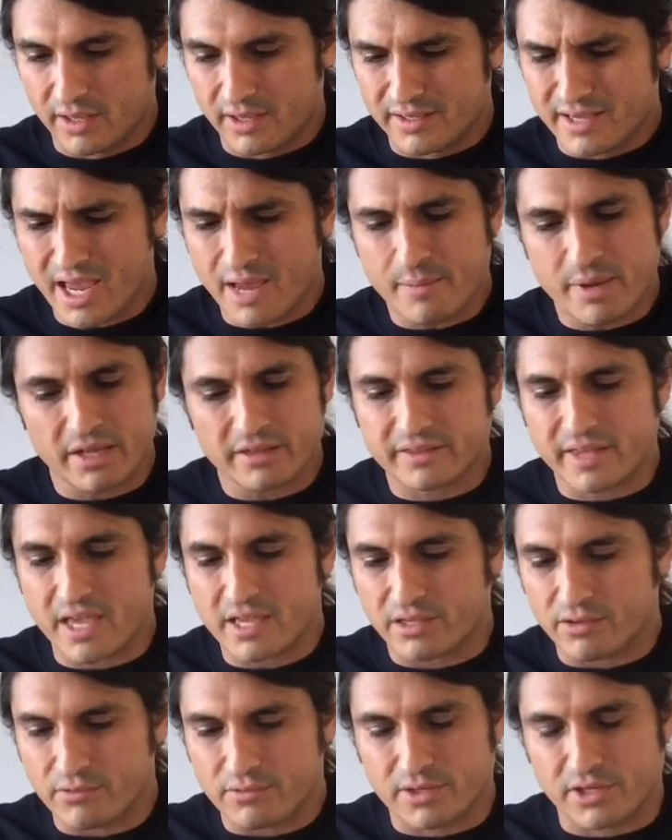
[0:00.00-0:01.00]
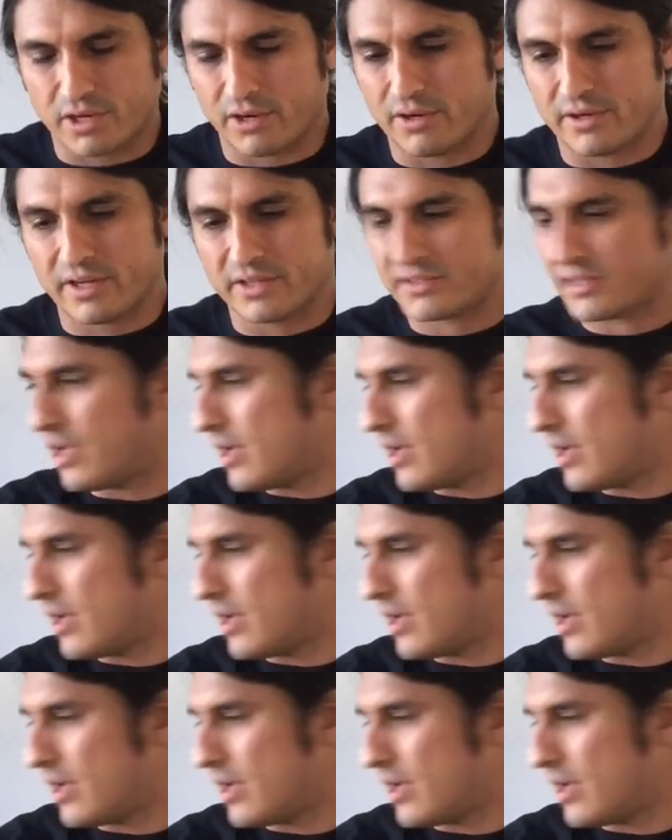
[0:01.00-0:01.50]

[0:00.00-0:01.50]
Yeah, man. Thank you, Curtis.